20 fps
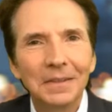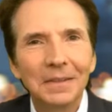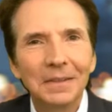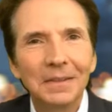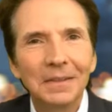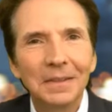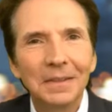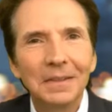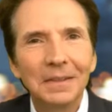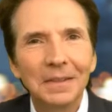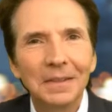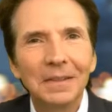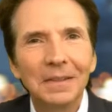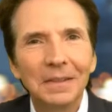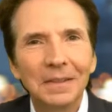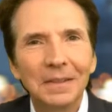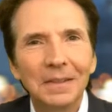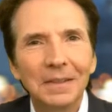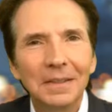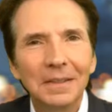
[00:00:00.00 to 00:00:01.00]

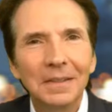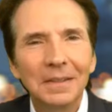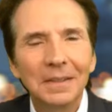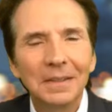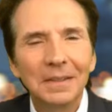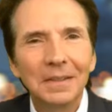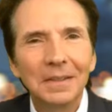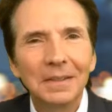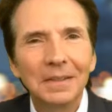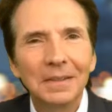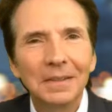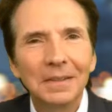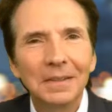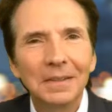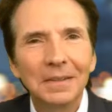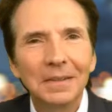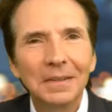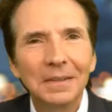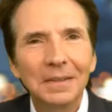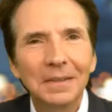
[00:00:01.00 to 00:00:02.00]

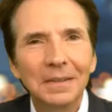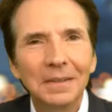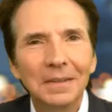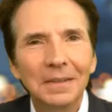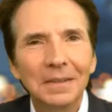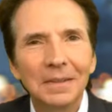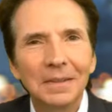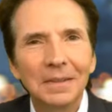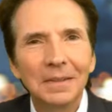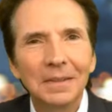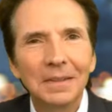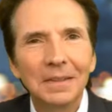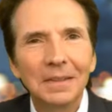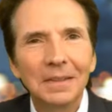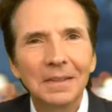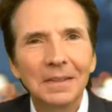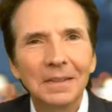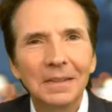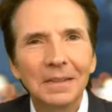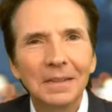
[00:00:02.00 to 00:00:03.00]

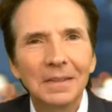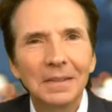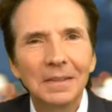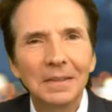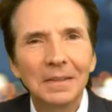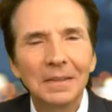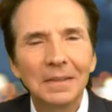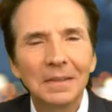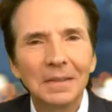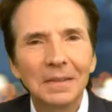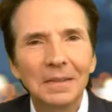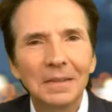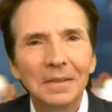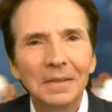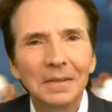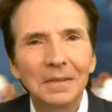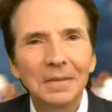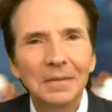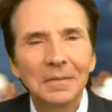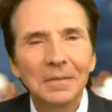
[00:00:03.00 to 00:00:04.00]

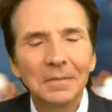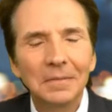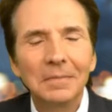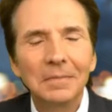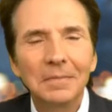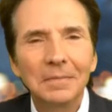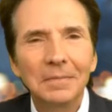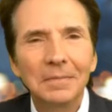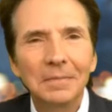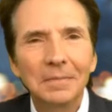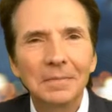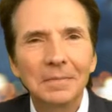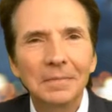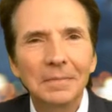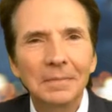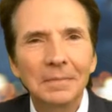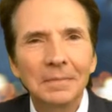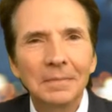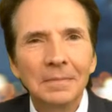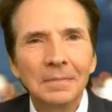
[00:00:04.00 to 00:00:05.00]

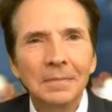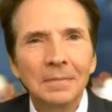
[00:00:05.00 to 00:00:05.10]
[no speech]